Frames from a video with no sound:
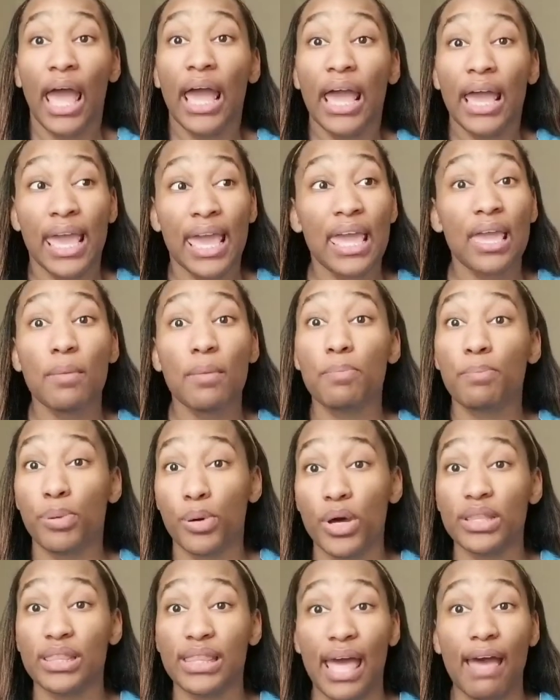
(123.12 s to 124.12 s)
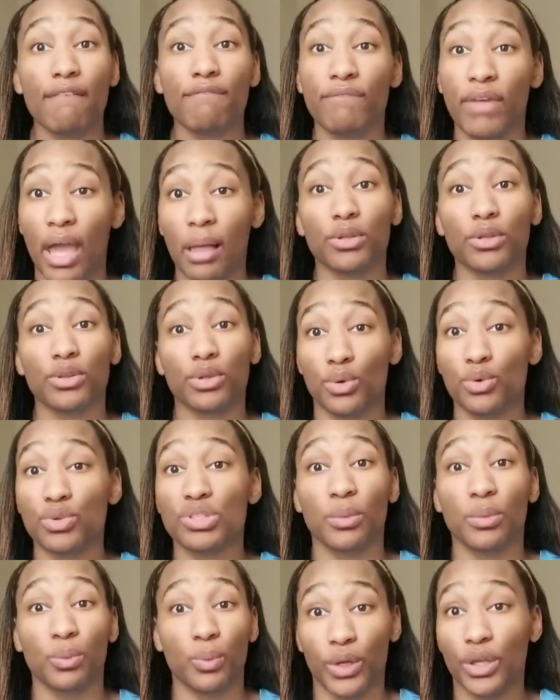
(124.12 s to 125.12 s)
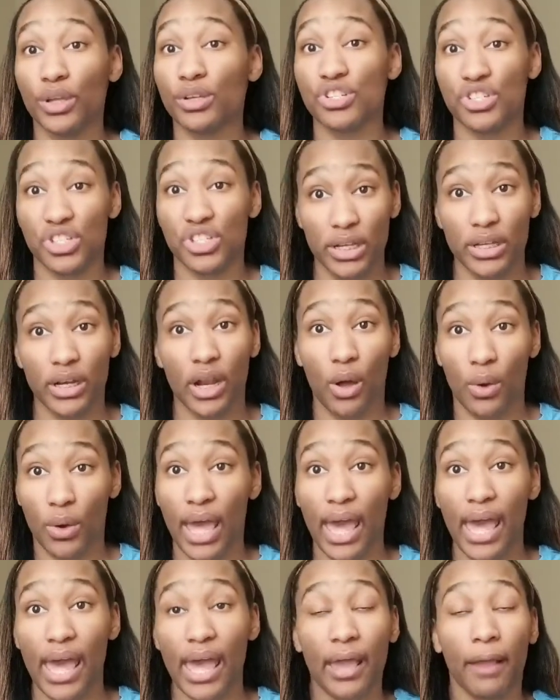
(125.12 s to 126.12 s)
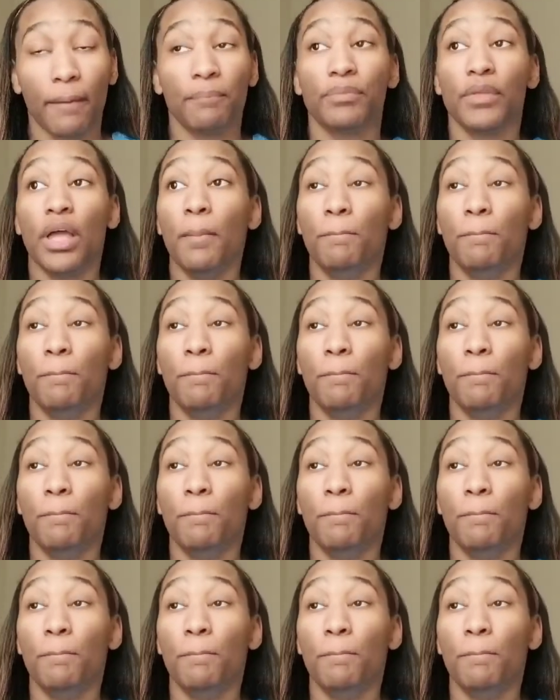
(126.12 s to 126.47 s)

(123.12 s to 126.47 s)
he put that family through some real shit, okay?